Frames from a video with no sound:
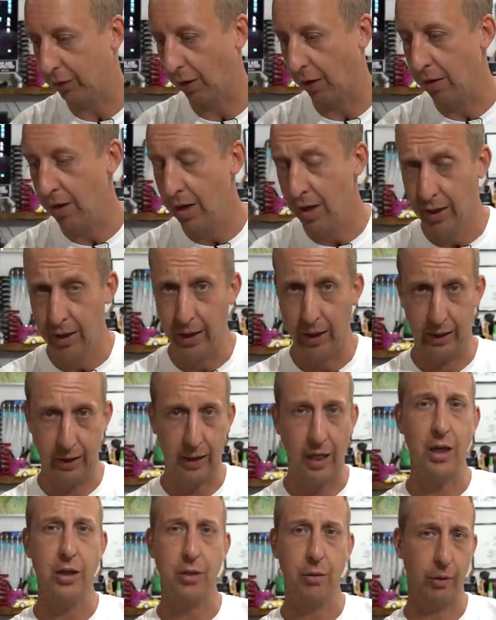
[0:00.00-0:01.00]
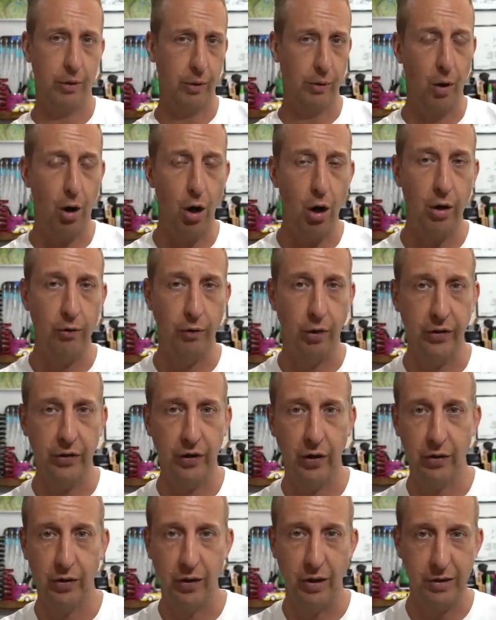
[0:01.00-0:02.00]
So in case you're wondering what a height
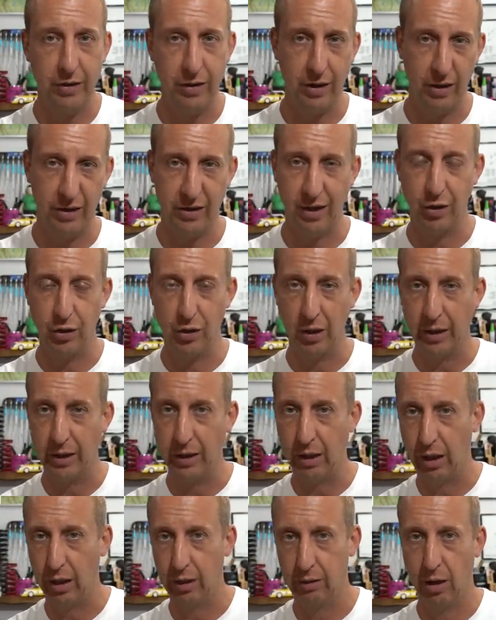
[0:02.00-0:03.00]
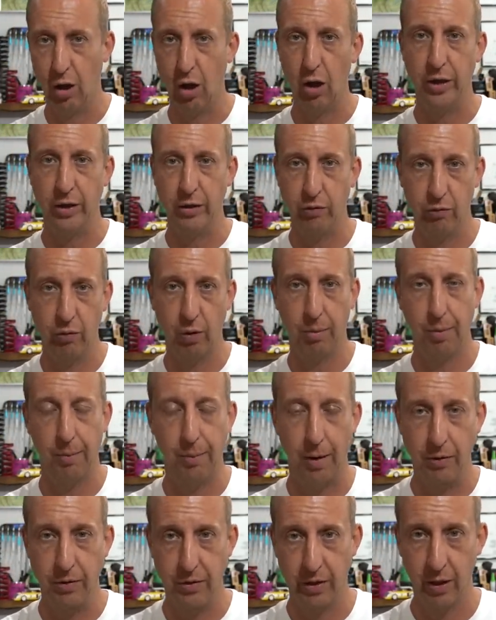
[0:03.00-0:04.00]
right is, it's essentially an early dropper
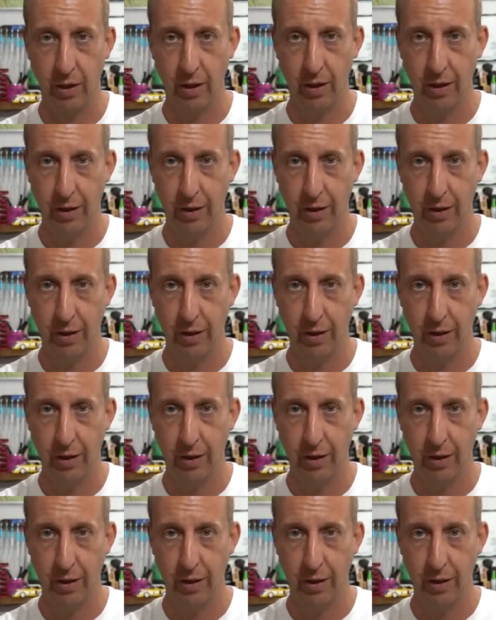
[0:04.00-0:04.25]
post.